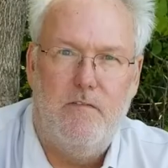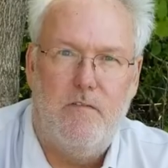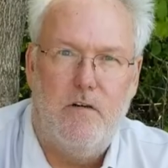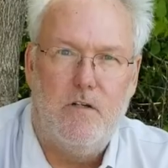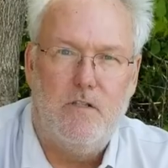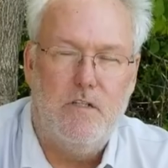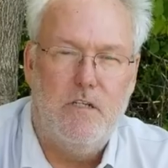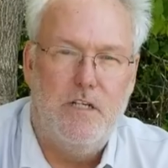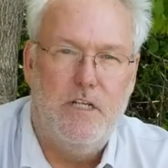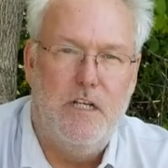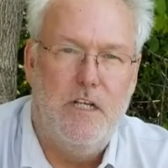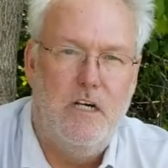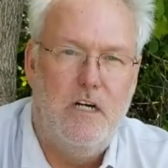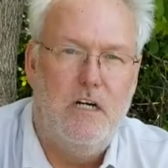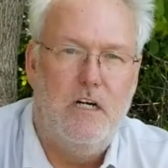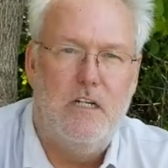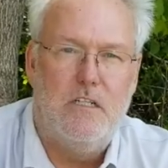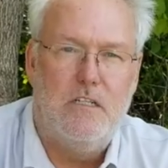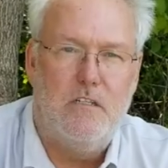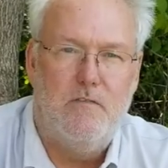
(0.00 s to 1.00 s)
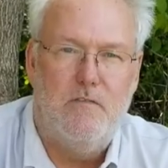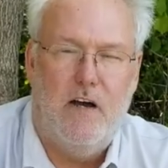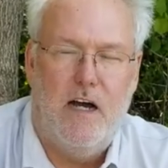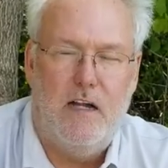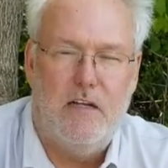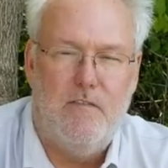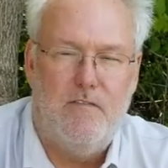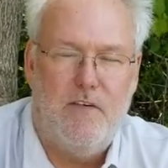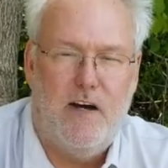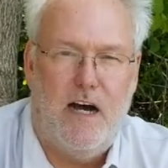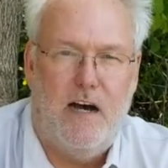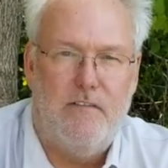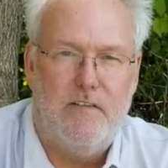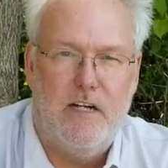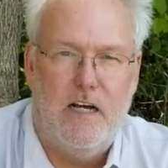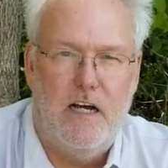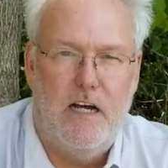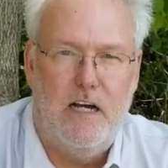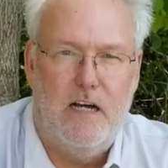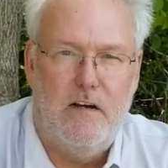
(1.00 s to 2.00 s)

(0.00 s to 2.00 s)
virtually none survive to five and a half.